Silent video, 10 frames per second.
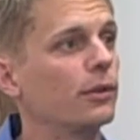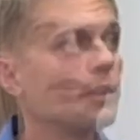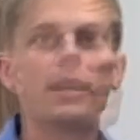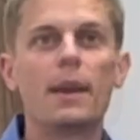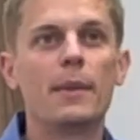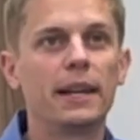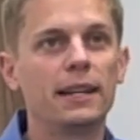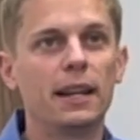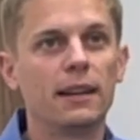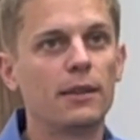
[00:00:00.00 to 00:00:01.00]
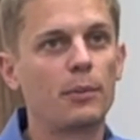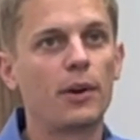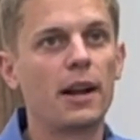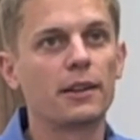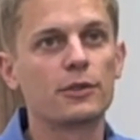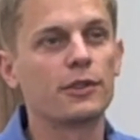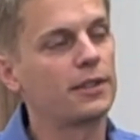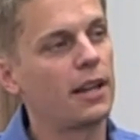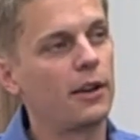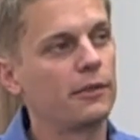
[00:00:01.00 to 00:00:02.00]
We're not making any of the products
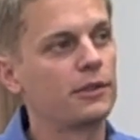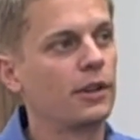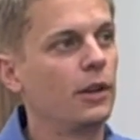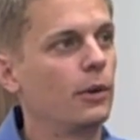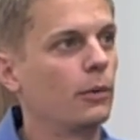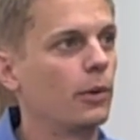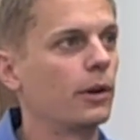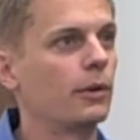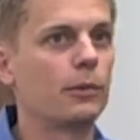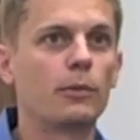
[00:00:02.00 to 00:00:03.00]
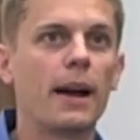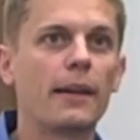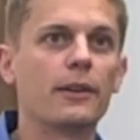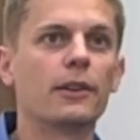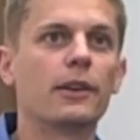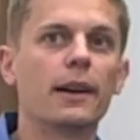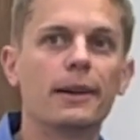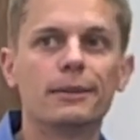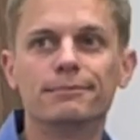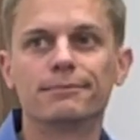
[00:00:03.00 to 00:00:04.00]
ourselves. Mm-hmm. We're rather
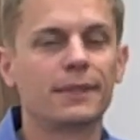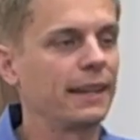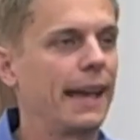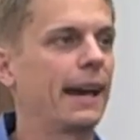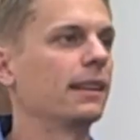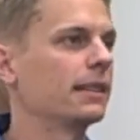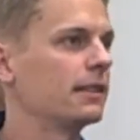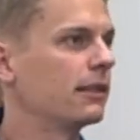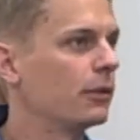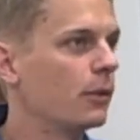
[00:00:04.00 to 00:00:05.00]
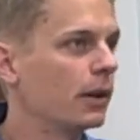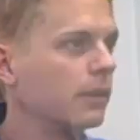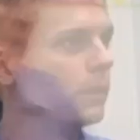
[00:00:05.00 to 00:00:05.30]
uh, a catalyst, if you will.